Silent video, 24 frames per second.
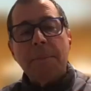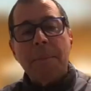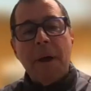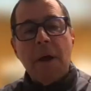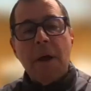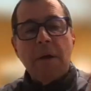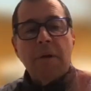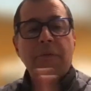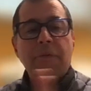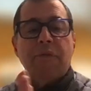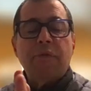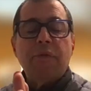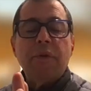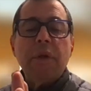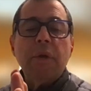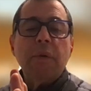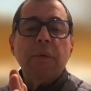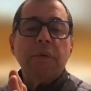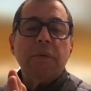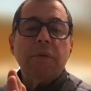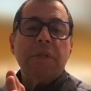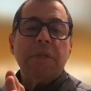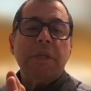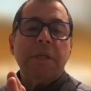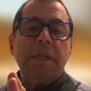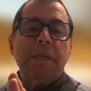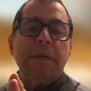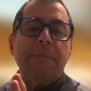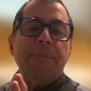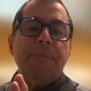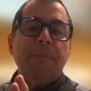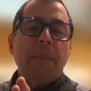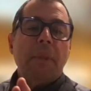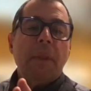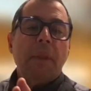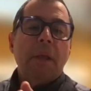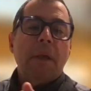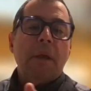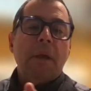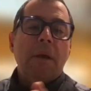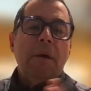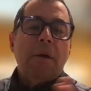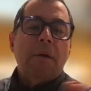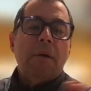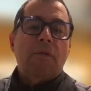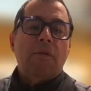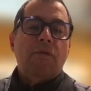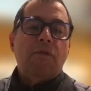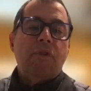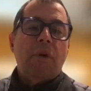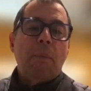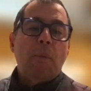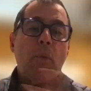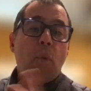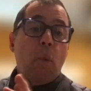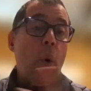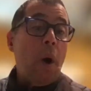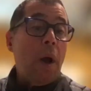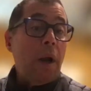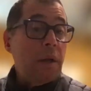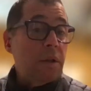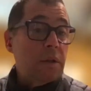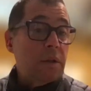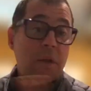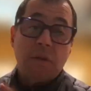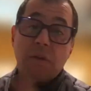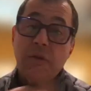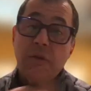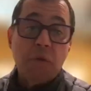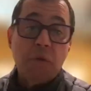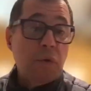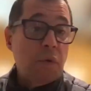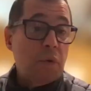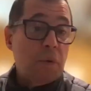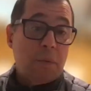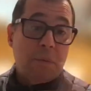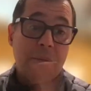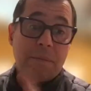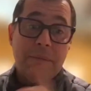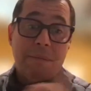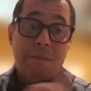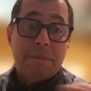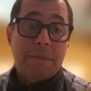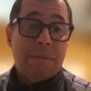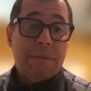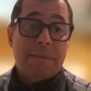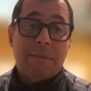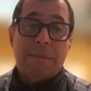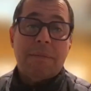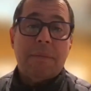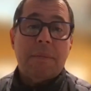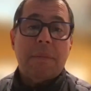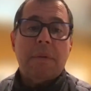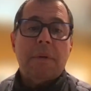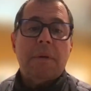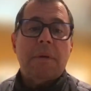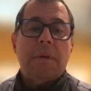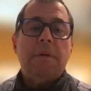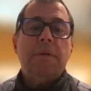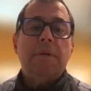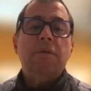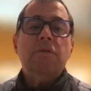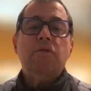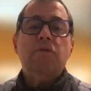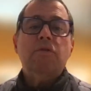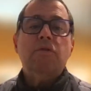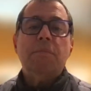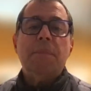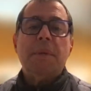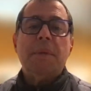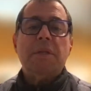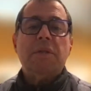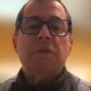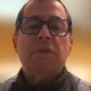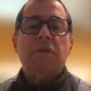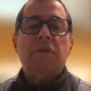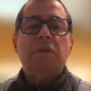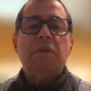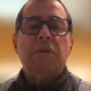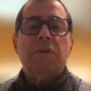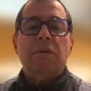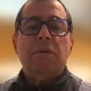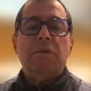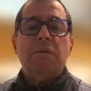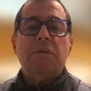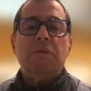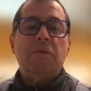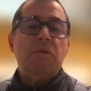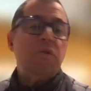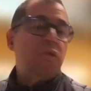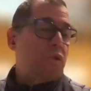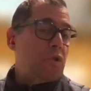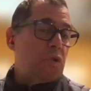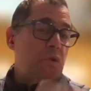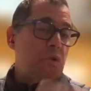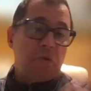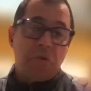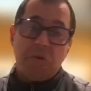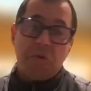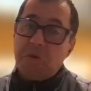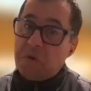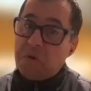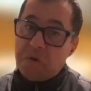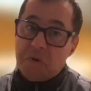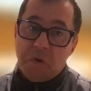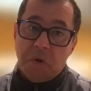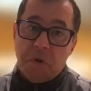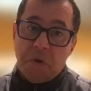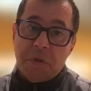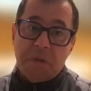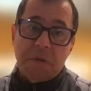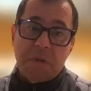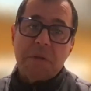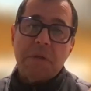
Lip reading: amount of frequency from one of the two instruments, you choose your choice,